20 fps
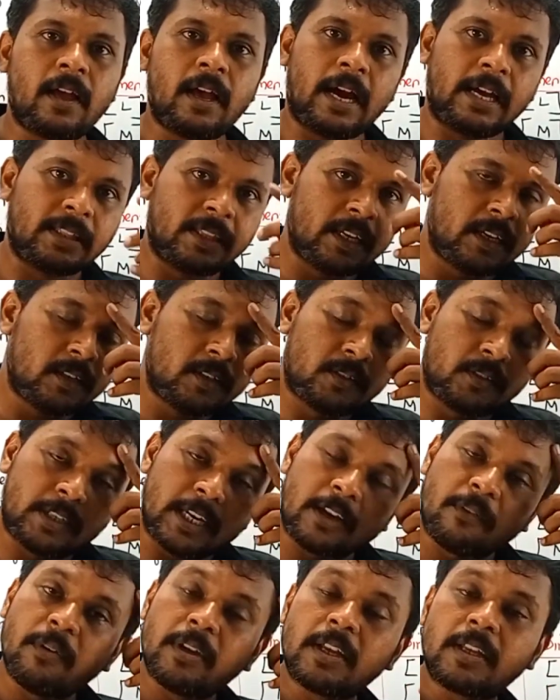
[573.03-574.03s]
and then
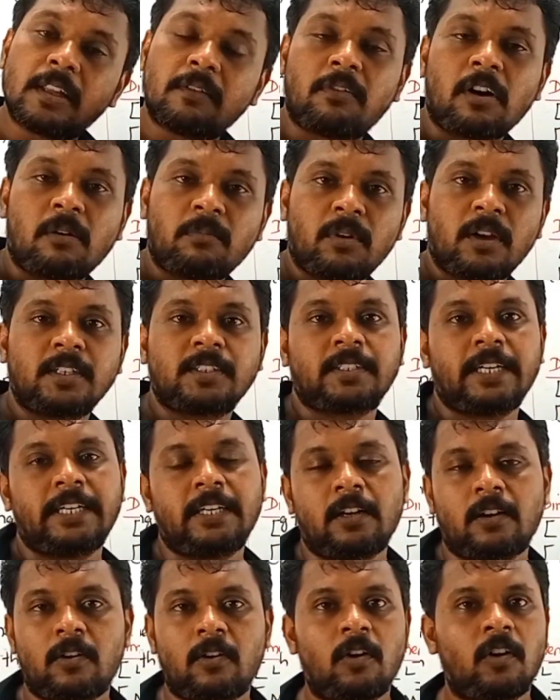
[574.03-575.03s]
check whether the formula is right
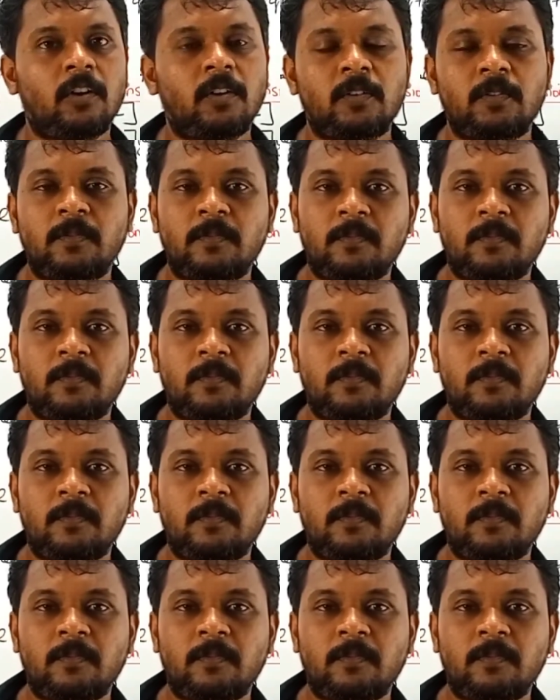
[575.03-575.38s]
or wrong.